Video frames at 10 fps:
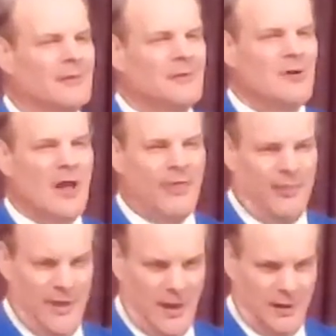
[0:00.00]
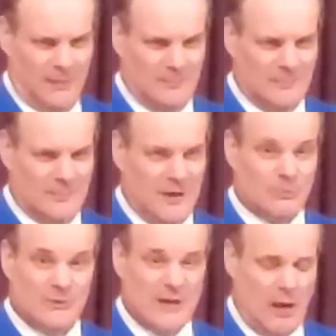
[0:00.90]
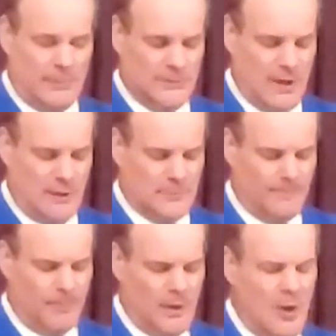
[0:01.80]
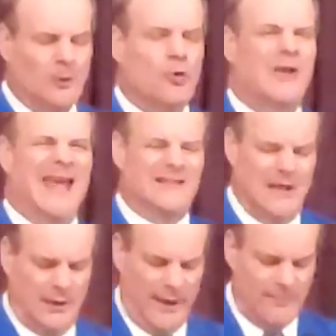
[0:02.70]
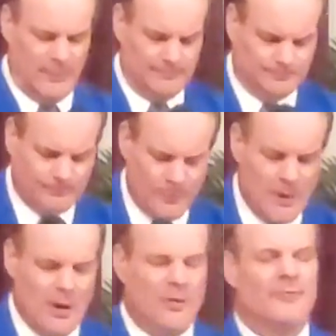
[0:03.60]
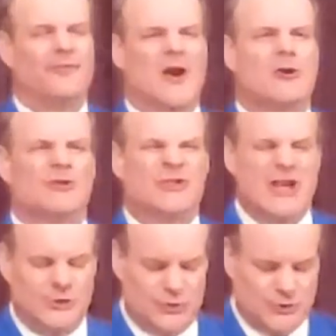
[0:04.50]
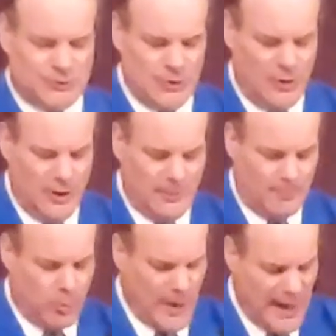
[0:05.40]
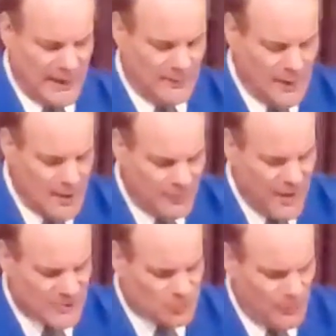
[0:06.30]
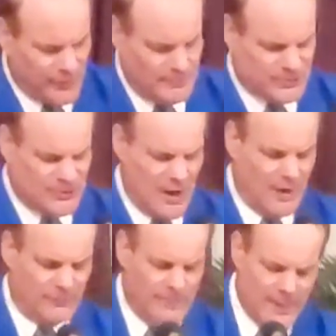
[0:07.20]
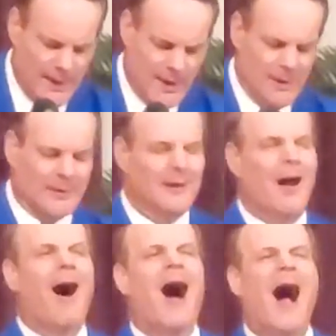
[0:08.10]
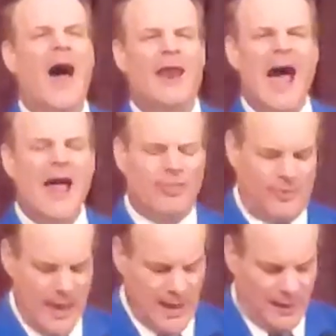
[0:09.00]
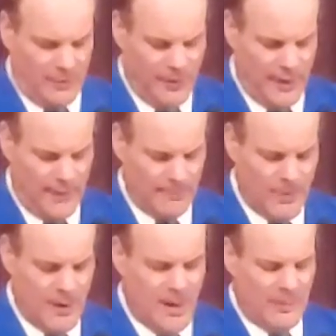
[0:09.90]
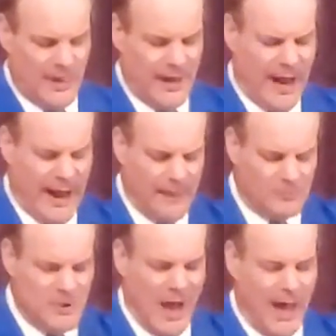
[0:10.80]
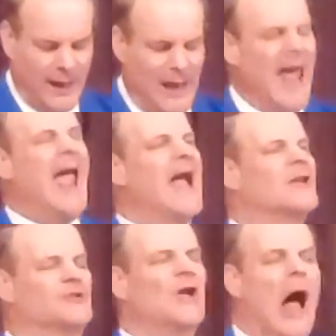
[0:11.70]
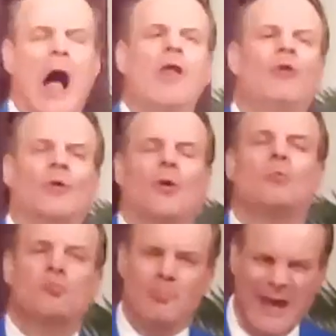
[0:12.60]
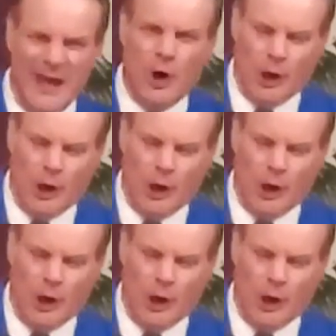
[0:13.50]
nothing. That's what Solomon said. Luke 18 11. The Pharisee stood and prayed thus with himself God, I thank thee that I am not as other men